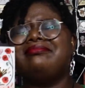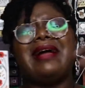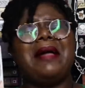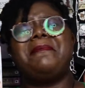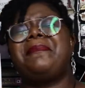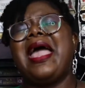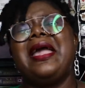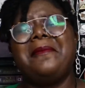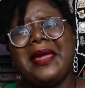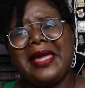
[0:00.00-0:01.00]
My
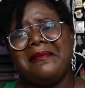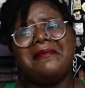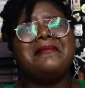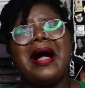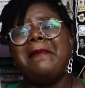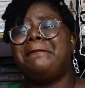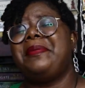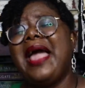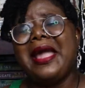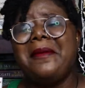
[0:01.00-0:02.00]
baby, my
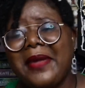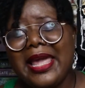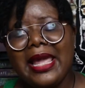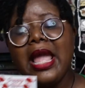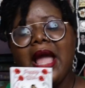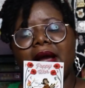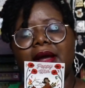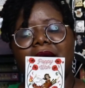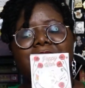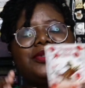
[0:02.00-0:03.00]
baby.
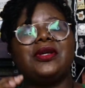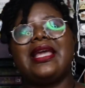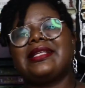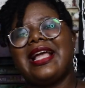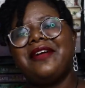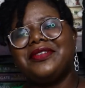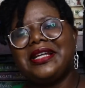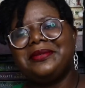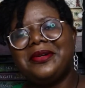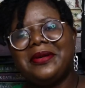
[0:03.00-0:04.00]
Um, so yes, I have an
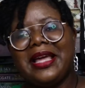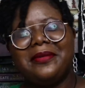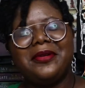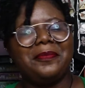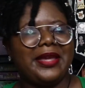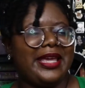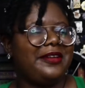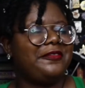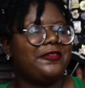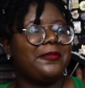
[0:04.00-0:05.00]
enamel enamel
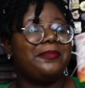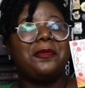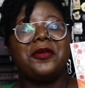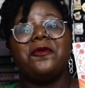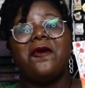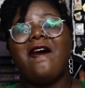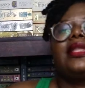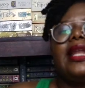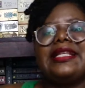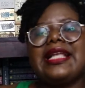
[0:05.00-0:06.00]
pin from Poppy War.
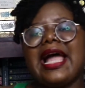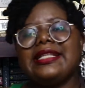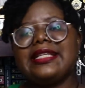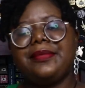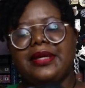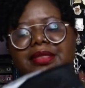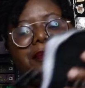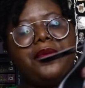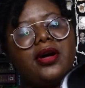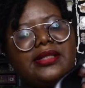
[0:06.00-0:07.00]
The next item in the
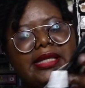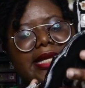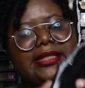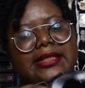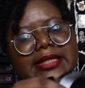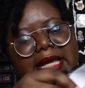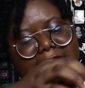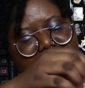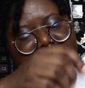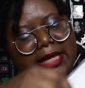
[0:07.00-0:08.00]
box is
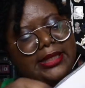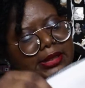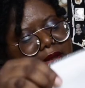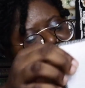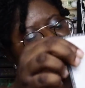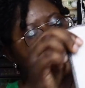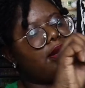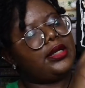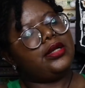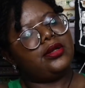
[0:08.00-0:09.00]
this. It's
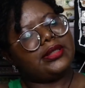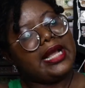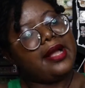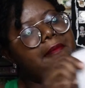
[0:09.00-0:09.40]
uh, it looks like a